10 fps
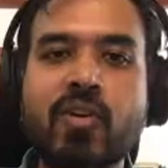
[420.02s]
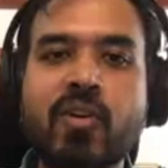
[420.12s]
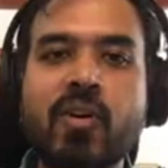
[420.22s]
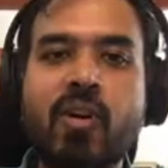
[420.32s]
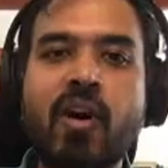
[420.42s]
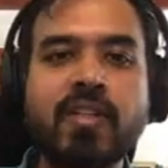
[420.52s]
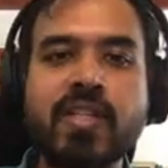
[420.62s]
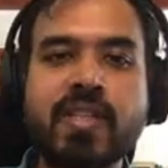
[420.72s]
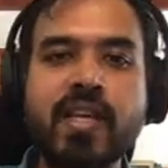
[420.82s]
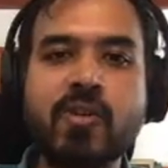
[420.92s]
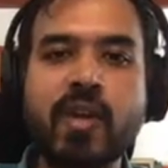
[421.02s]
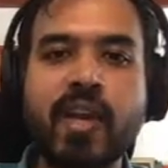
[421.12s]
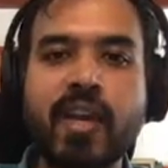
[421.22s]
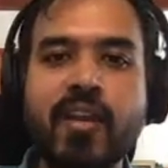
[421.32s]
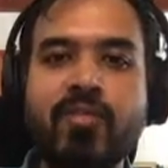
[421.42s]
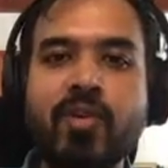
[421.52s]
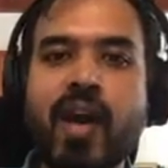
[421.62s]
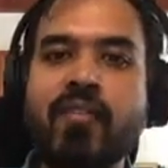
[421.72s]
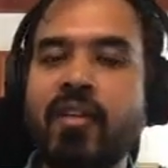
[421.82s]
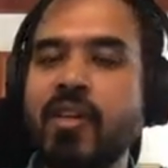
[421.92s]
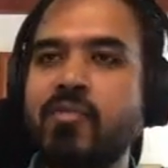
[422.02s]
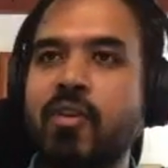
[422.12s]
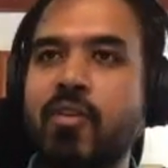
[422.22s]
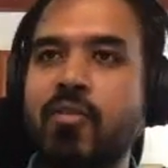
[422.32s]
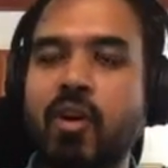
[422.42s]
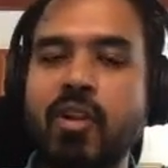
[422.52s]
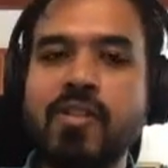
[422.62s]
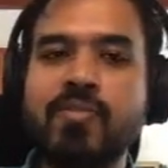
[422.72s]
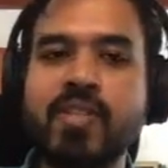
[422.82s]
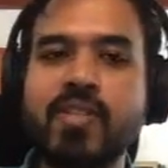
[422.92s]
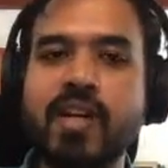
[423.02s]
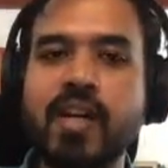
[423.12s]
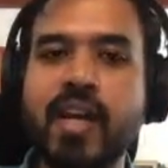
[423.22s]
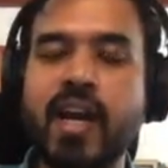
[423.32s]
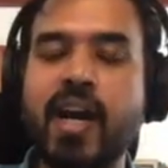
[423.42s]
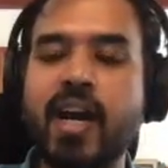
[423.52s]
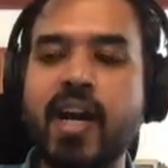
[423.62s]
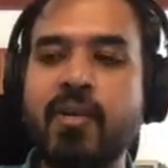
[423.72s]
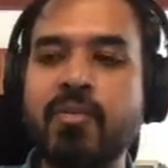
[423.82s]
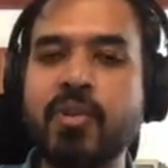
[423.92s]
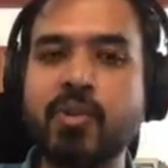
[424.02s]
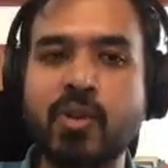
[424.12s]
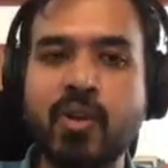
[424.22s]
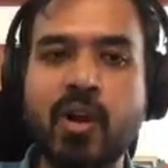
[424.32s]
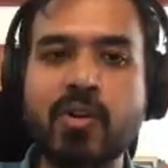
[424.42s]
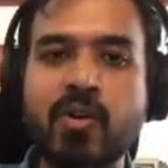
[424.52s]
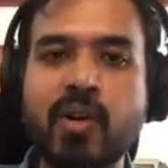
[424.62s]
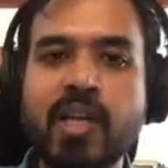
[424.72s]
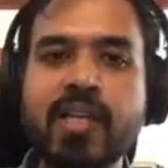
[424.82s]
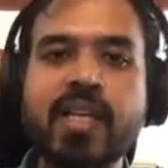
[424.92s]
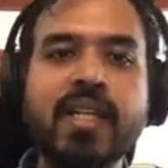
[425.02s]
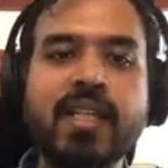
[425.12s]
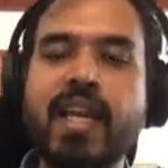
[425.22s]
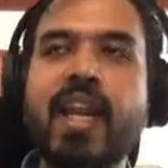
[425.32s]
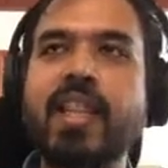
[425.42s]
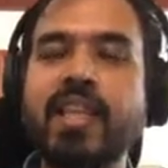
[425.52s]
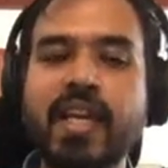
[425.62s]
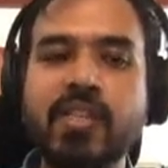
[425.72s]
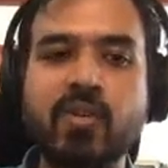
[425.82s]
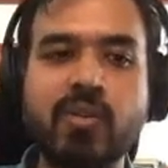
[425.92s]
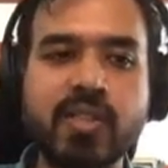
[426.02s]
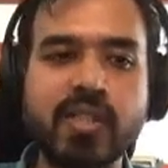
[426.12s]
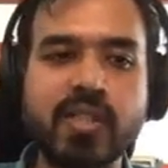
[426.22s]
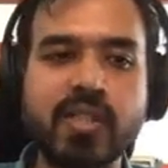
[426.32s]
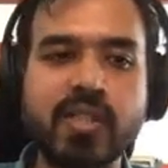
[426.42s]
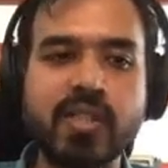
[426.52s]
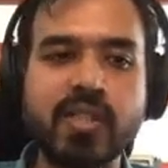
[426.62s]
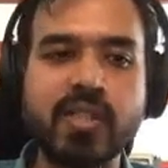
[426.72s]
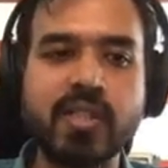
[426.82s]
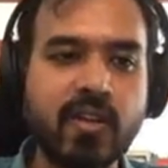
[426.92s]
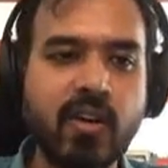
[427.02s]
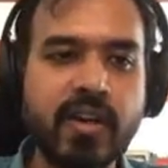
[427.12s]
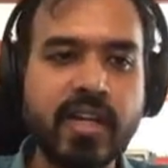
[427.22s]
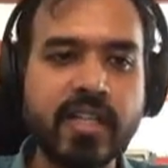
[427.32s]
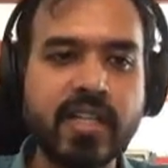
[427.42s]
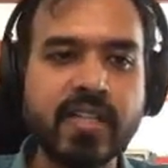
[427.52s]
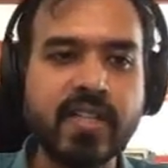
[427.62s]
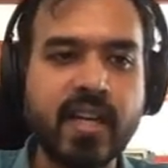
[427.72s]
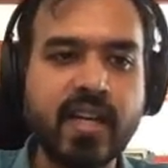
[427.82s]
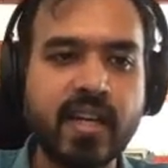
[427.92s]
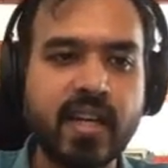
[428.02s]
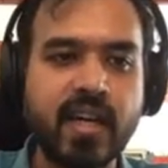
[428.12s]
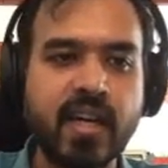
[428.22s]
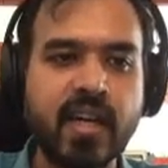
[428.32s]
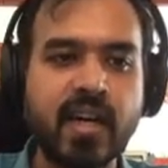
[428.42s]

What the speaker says: So Coq just says, okay, if you have evidence for false, which you should not hold, then anything else holds. And contradiction is that